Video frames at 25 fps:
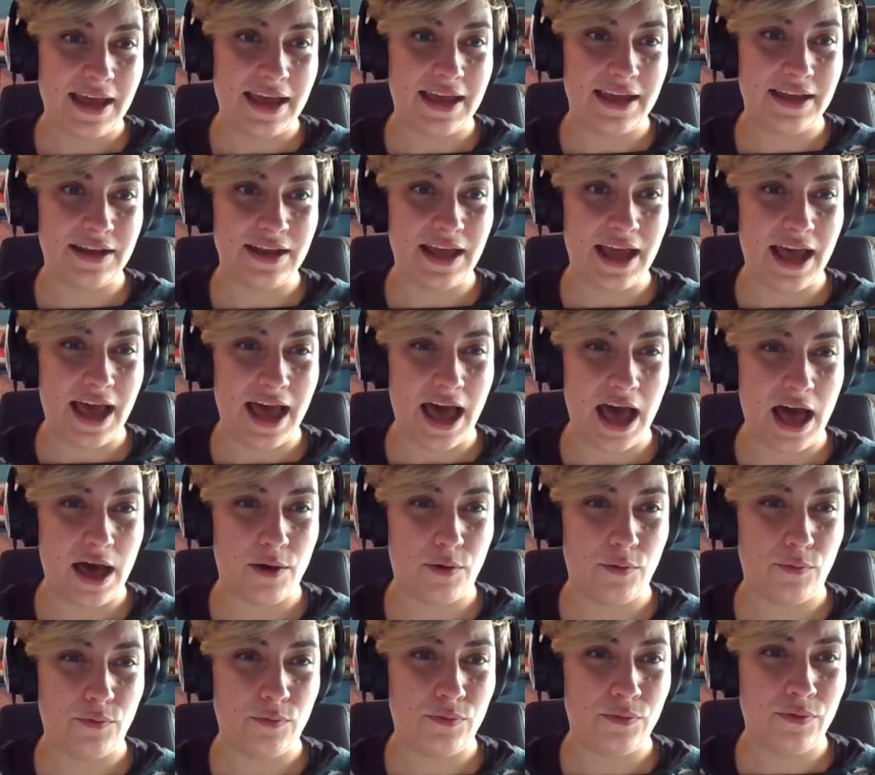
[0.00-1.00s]
and
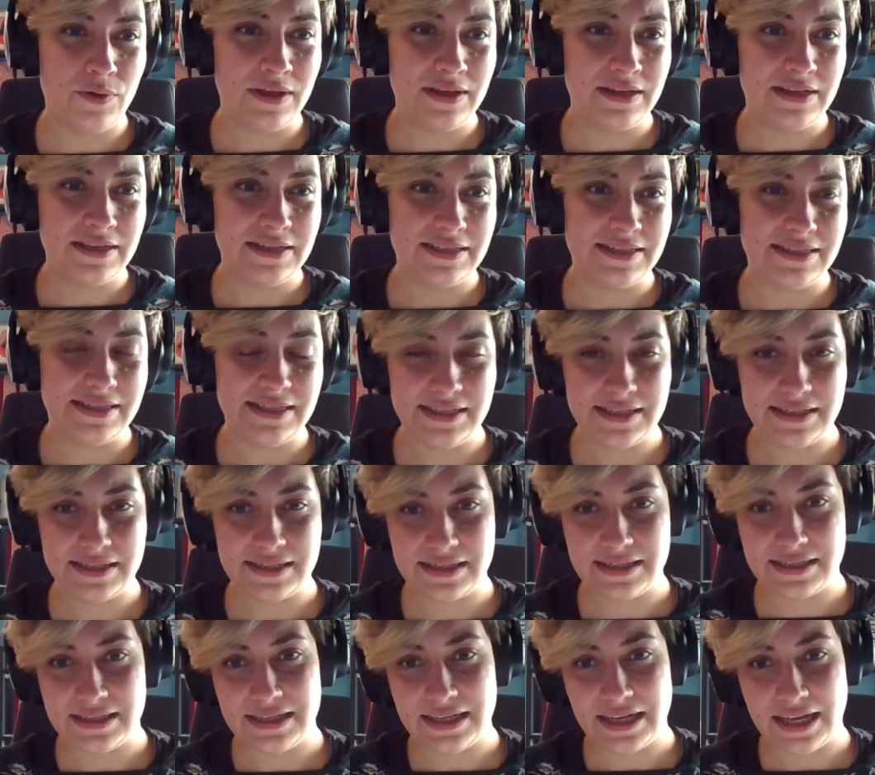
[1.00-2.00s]
how
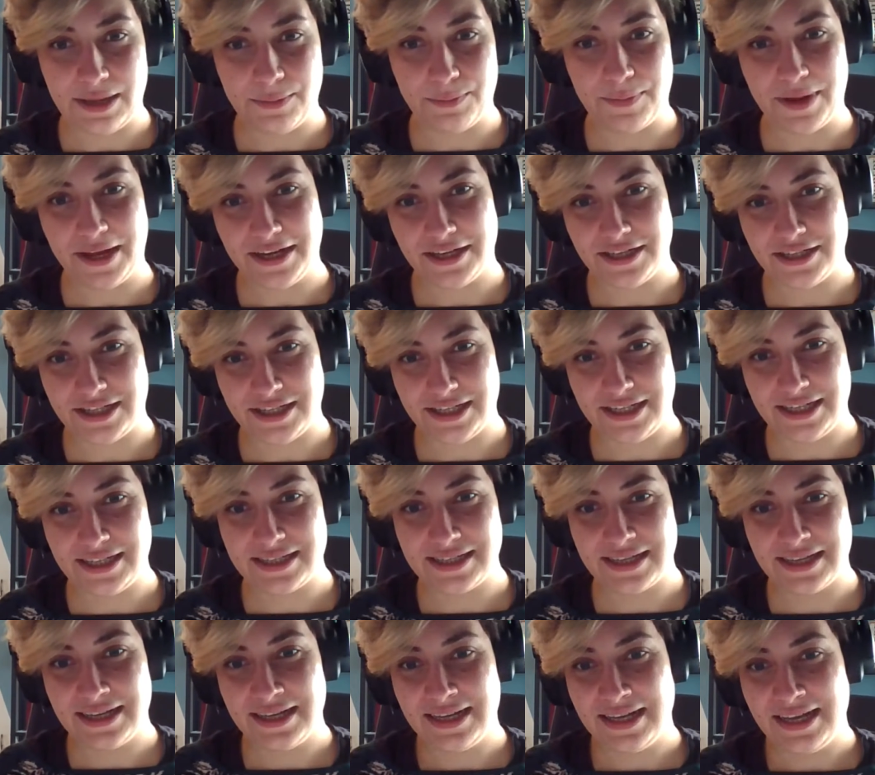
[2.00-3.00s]
these
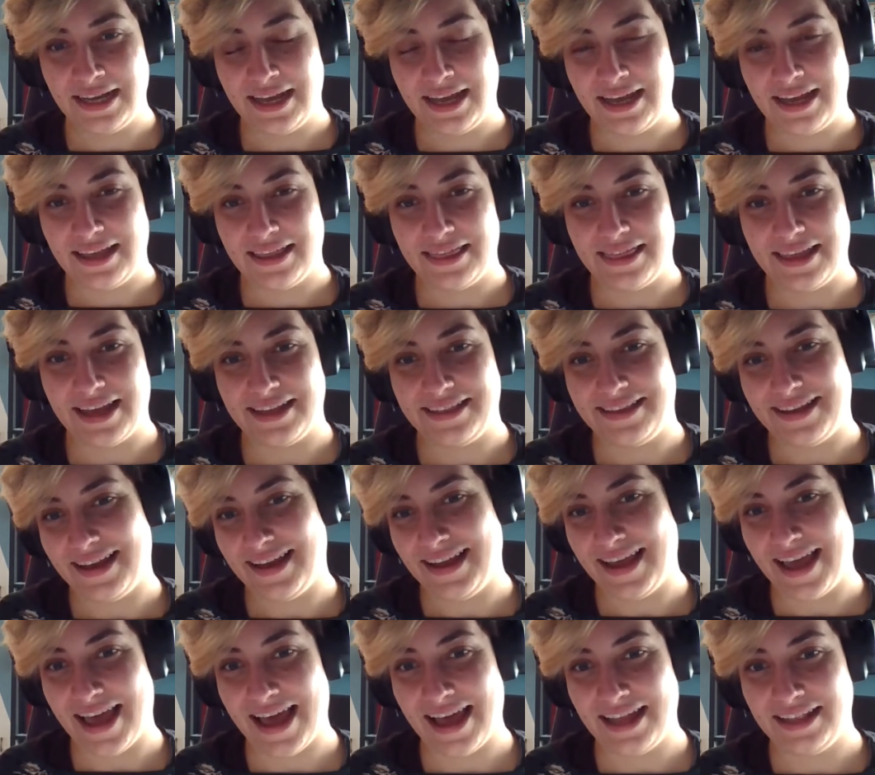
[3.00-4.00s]
images that
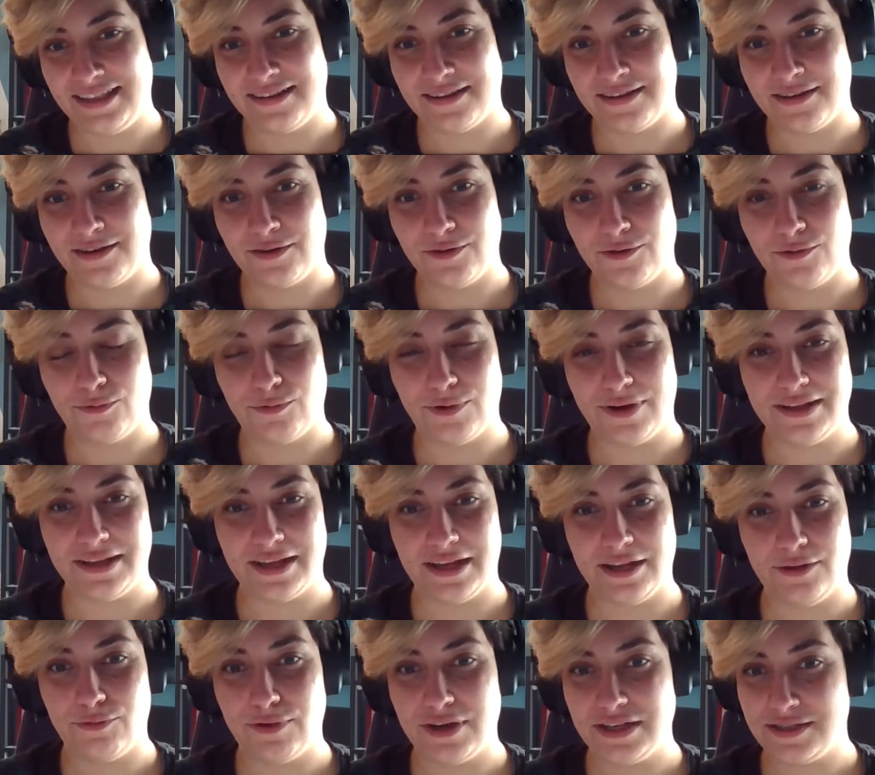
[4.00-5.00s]
I had when
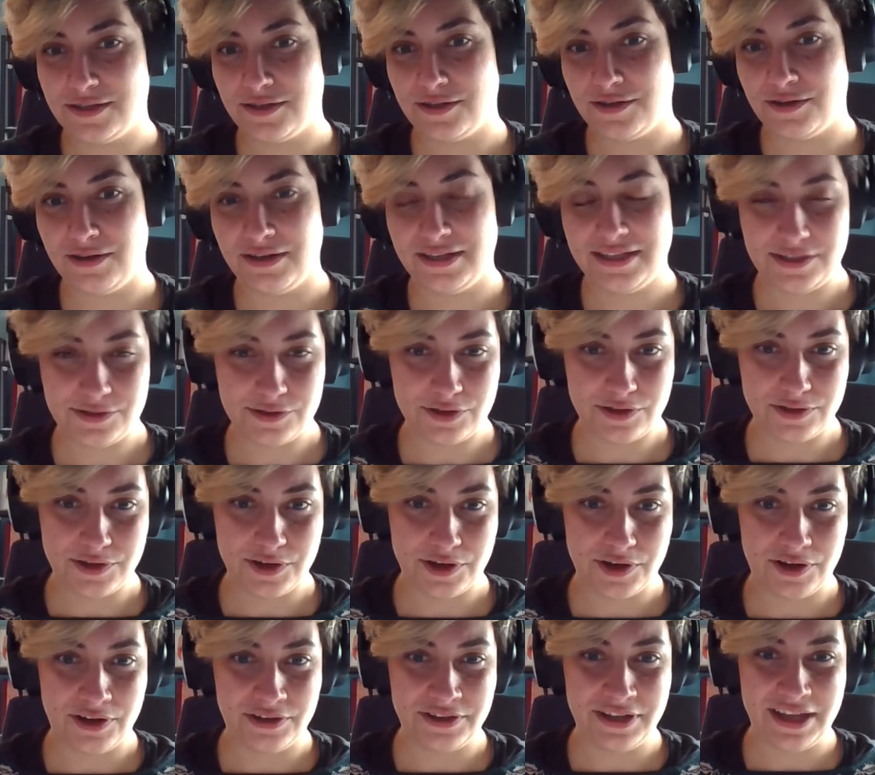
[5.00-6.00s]
I was a little
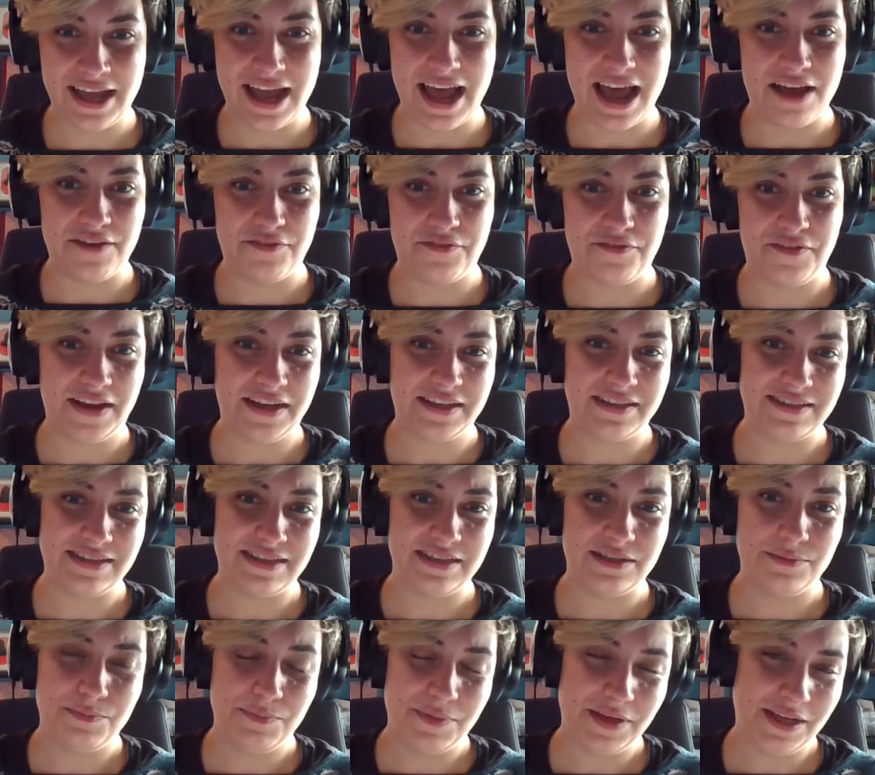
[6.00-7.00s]
girl
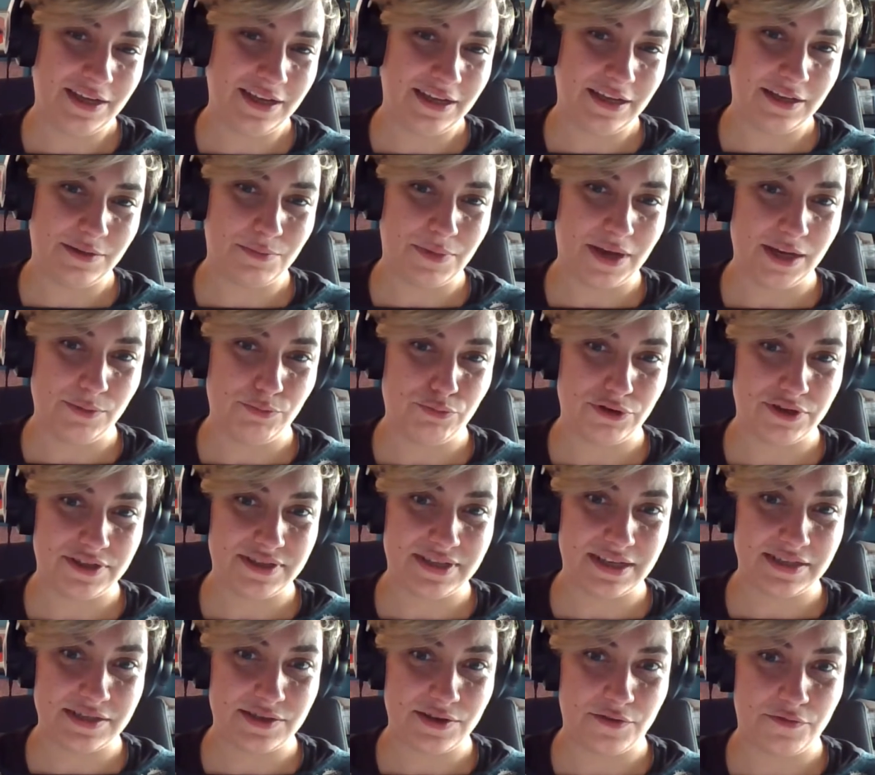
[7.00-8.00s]
affected me in my
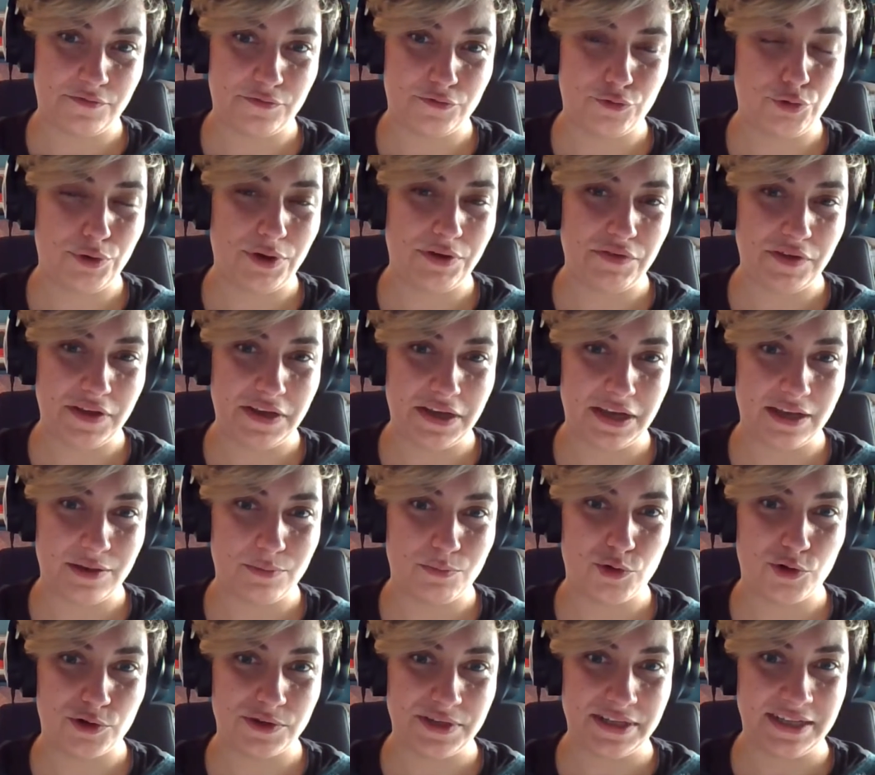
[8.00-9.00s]
process of grieving
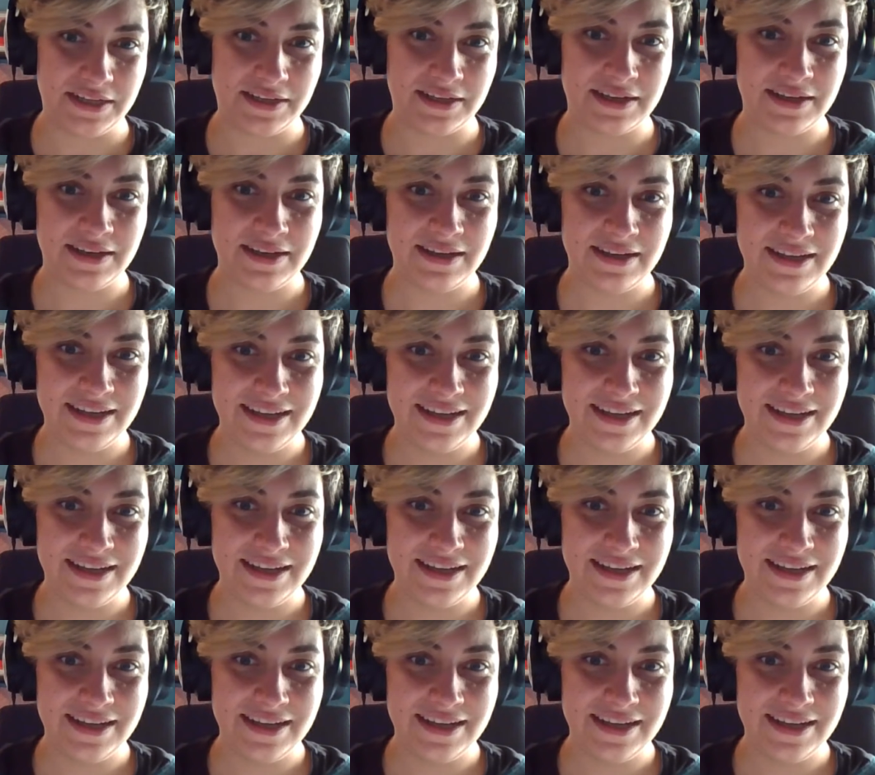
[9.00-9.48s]
and mourning.